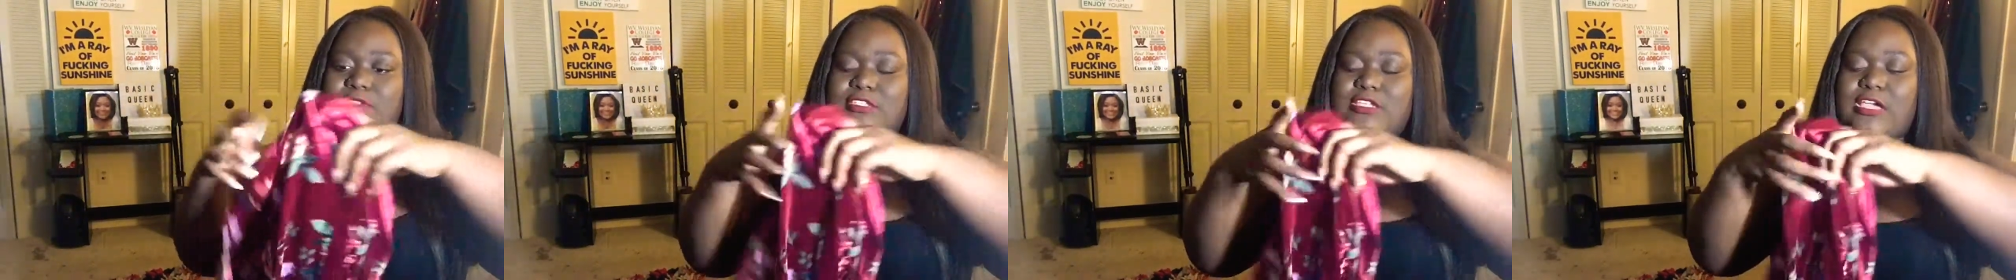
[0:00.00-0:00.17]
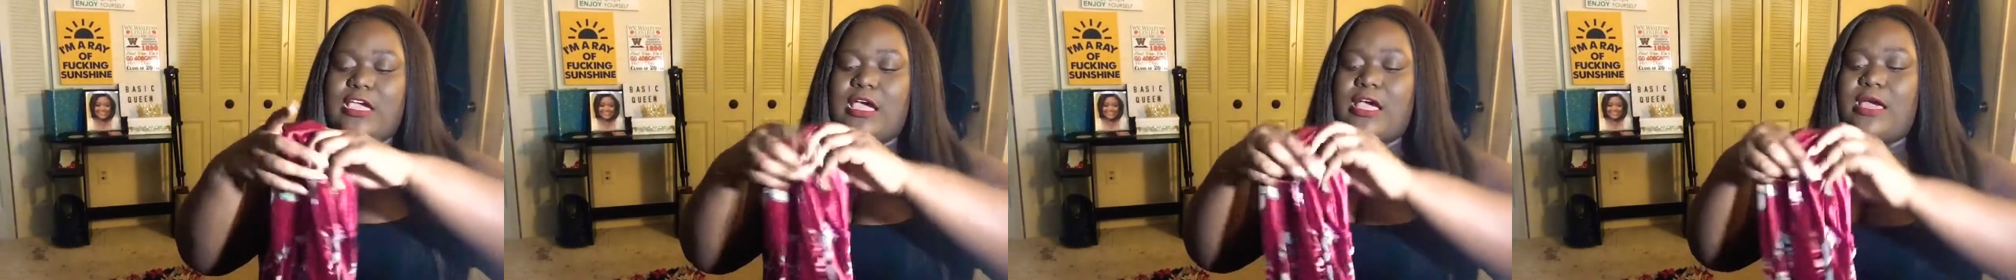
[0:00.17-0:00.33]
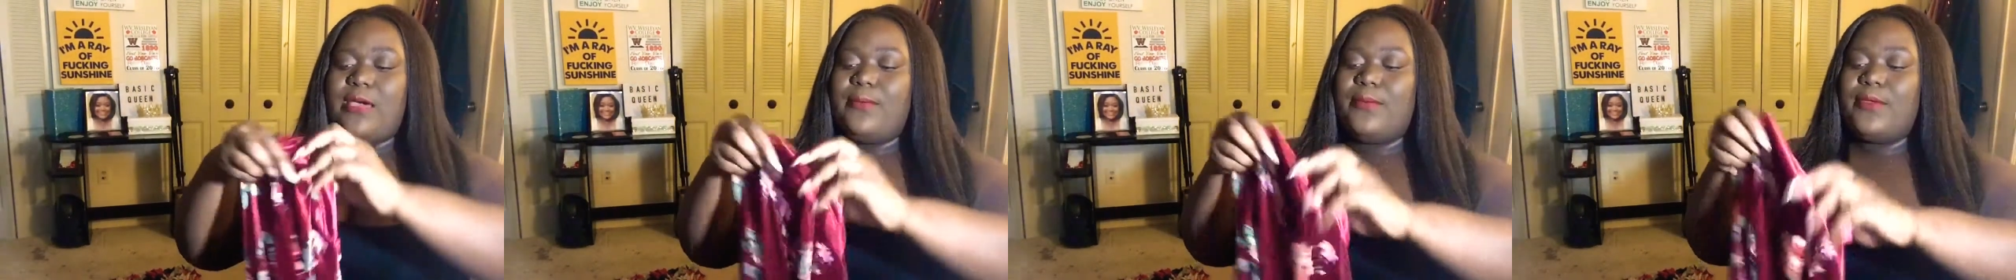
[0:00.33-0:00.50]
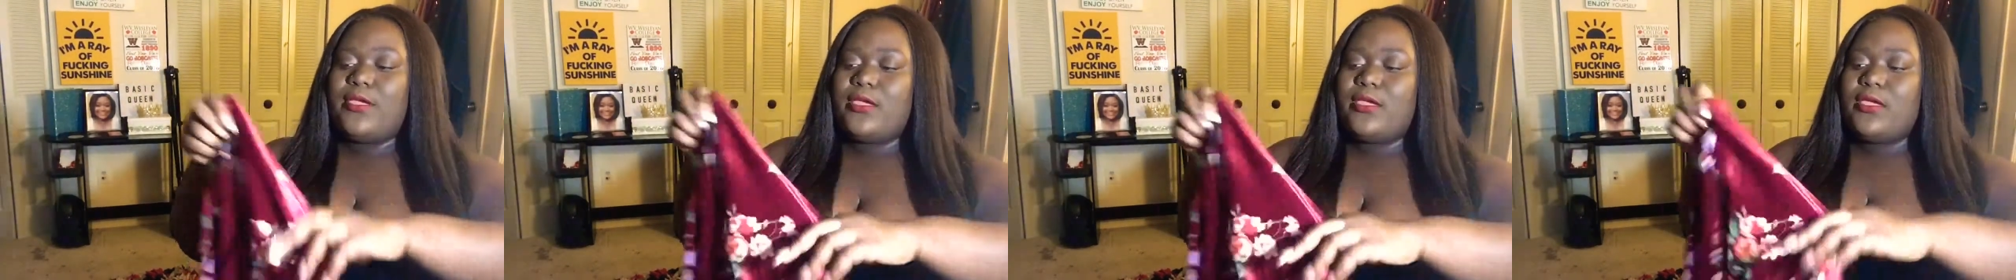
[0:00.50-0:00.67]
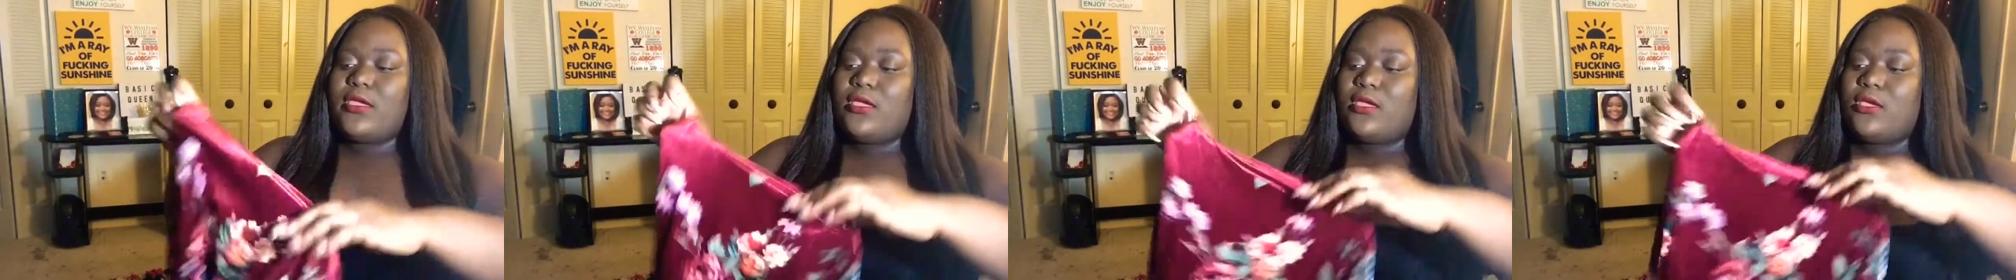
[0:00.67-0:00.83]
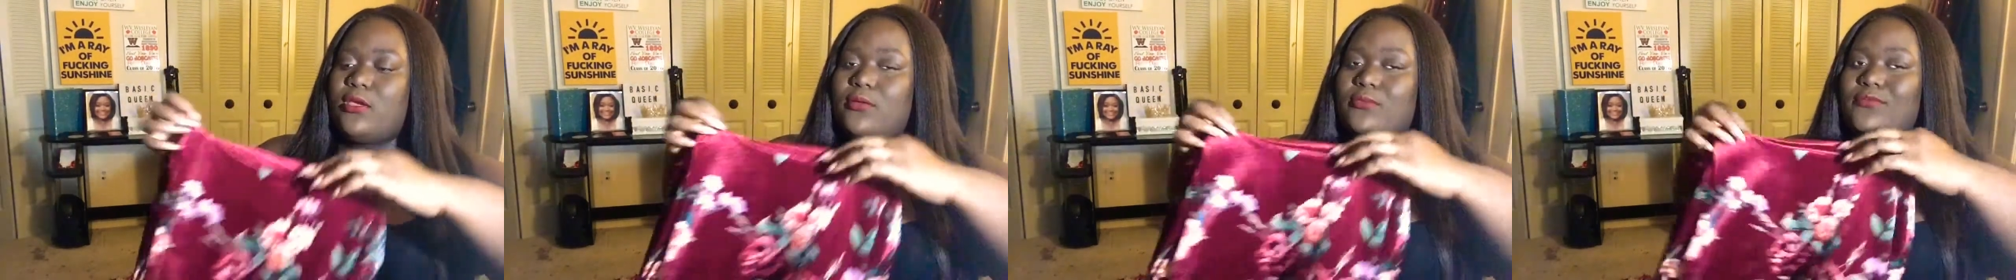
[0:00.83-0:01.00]
top
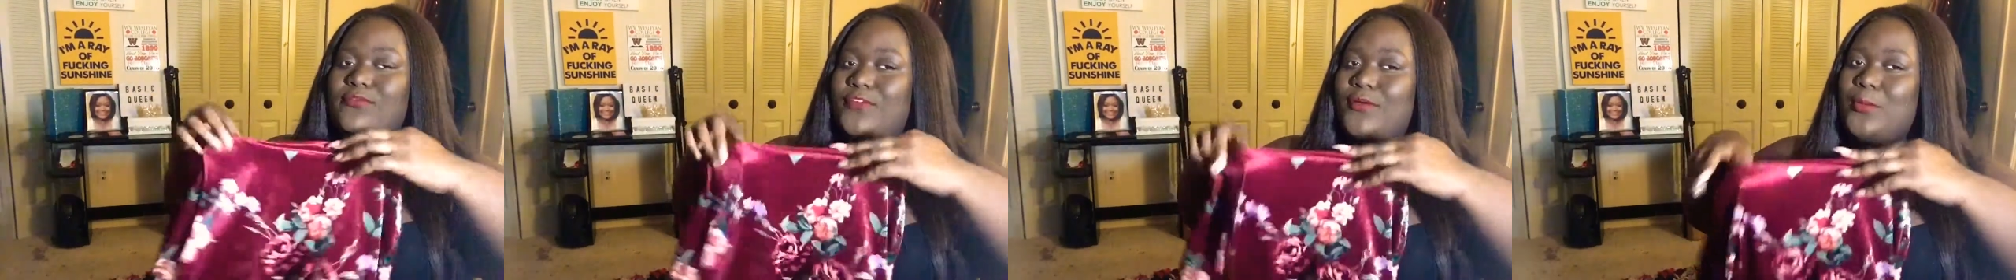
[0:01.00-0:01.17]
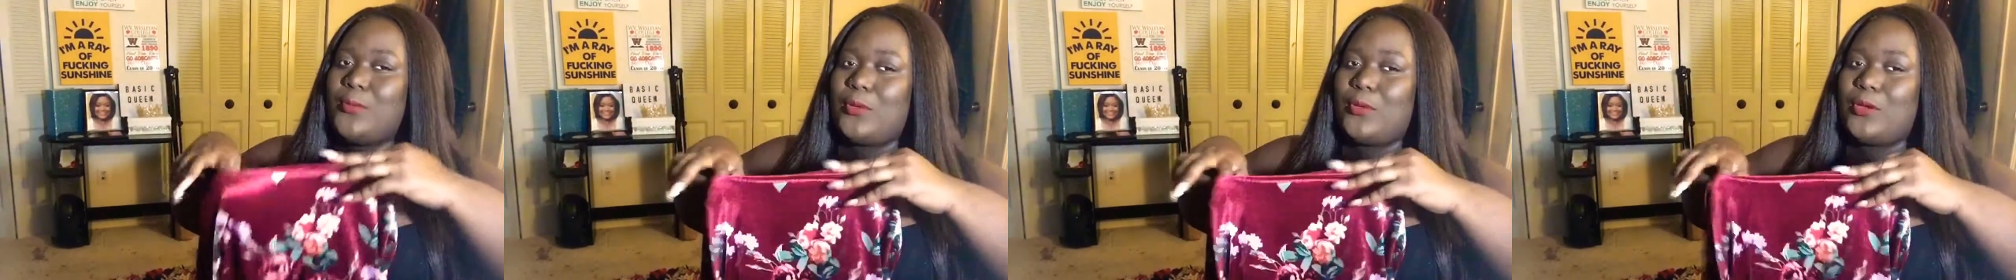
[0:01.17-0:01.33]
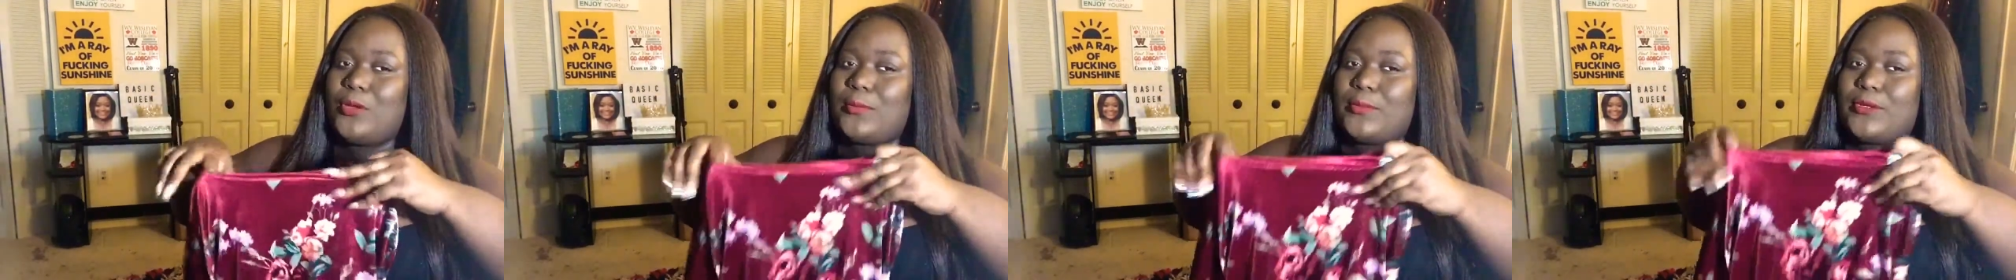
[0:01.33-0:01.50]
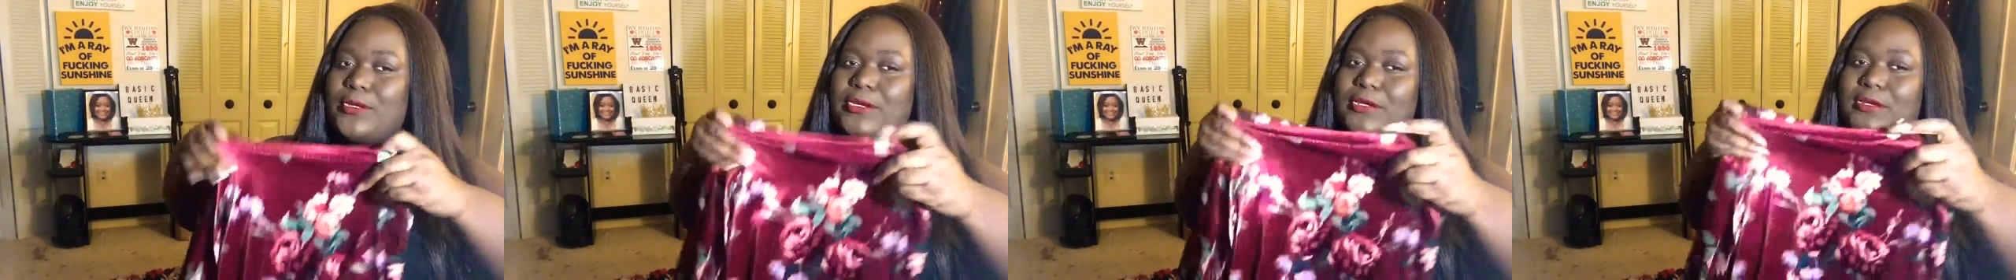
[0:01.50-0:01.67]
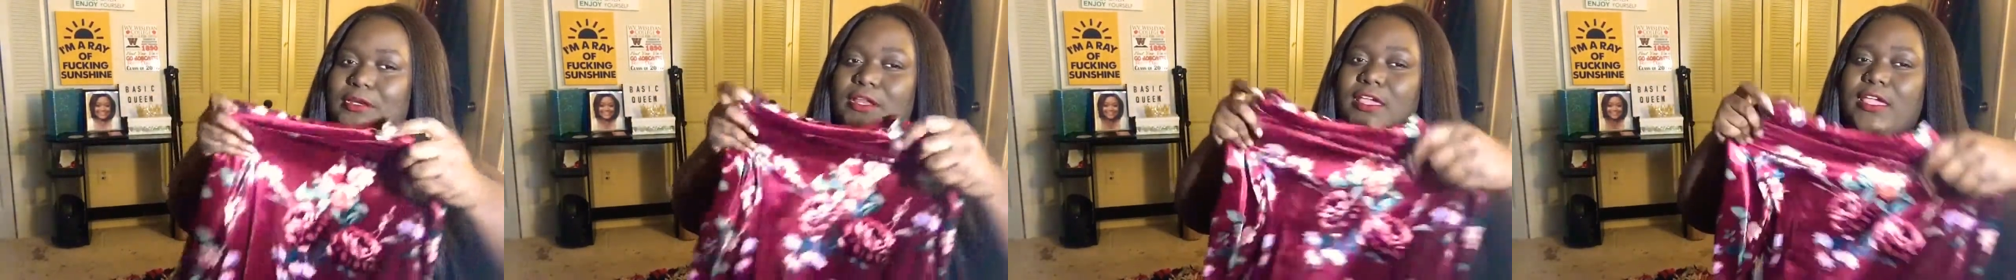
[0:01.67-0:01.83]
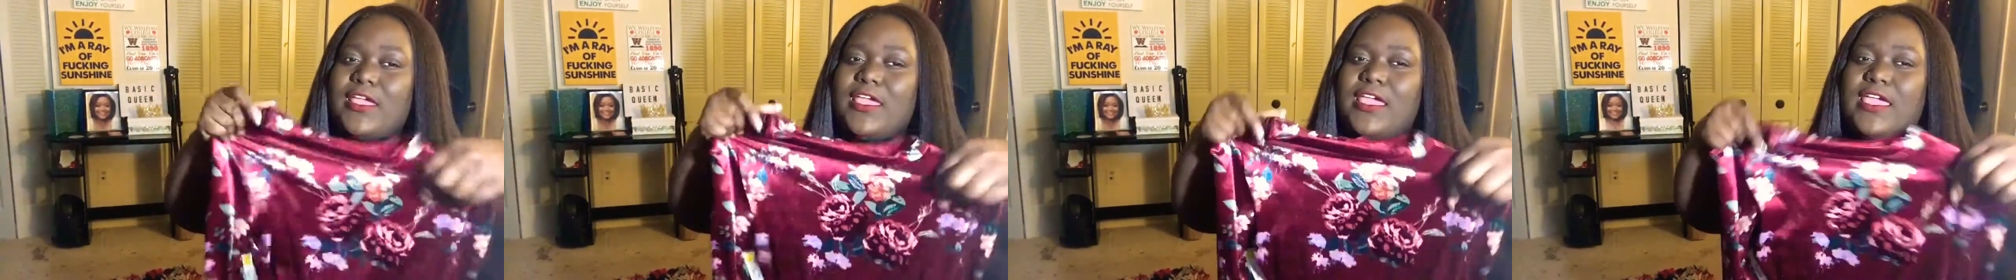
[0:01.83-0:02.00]
from
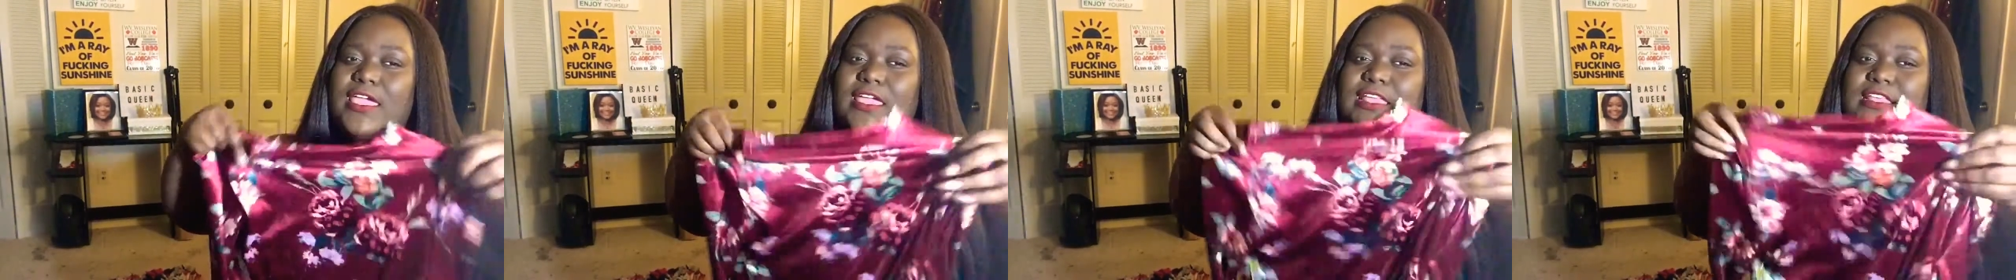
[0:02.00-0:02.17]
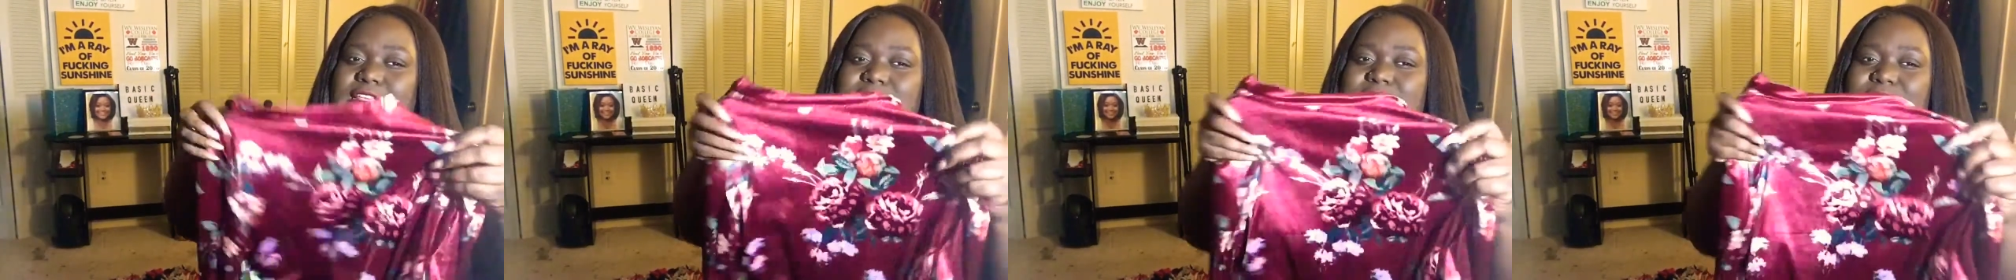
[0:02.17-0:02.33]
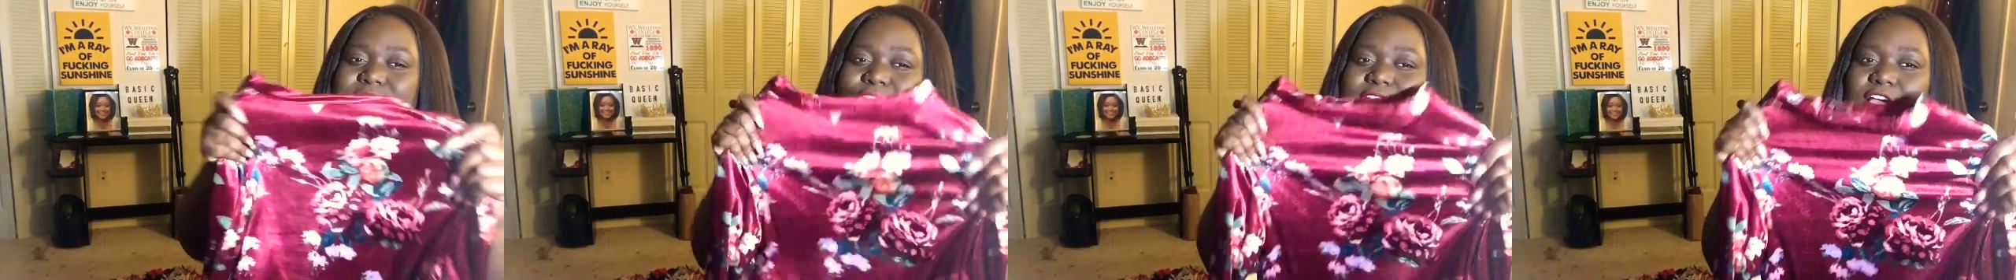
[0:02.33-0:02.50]
Walmart is